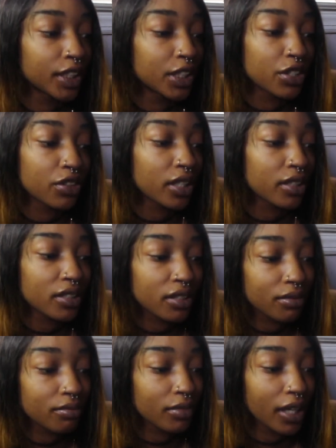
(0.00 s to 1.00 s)

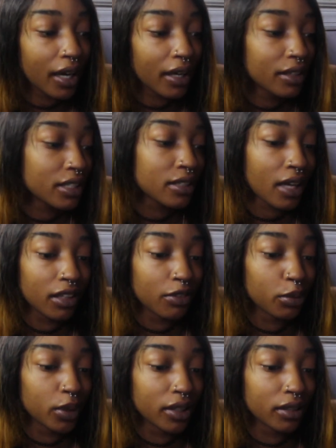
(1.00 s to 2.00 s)
address, and the style
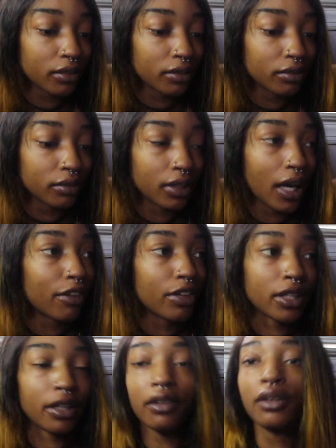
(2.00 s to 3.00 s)
of wig,
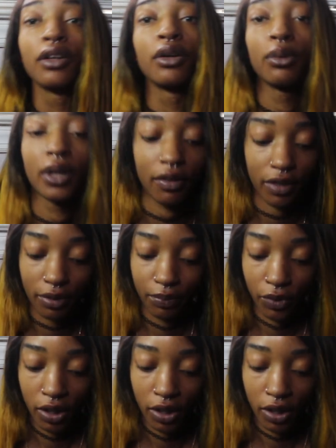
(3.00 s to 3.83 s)
everything, whatever.